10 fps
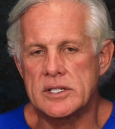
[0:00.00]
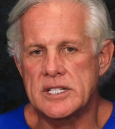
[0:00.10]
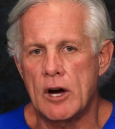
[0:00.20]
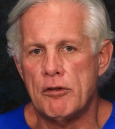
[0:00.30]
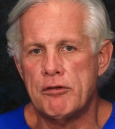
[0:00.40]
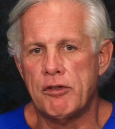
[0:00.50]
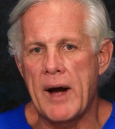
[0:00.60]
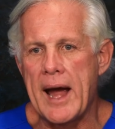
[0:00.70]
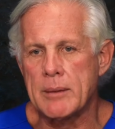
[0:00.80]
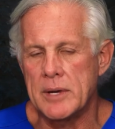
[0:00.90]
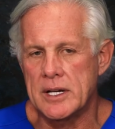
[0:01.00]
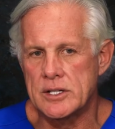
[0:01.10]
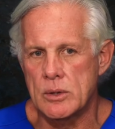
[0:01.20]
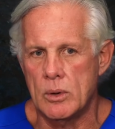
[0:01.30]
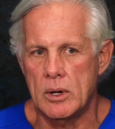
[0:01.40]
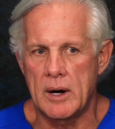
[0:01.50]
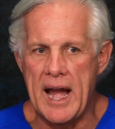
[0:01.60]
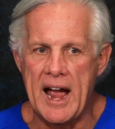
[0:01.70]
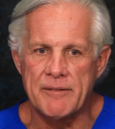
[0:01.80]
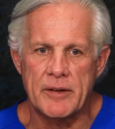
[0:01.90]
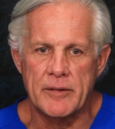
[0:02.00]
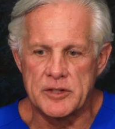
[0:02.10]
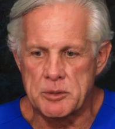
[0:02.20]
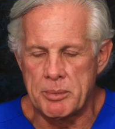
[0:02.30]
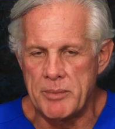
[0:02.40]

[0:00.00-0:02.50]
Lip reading: cell fragments or half of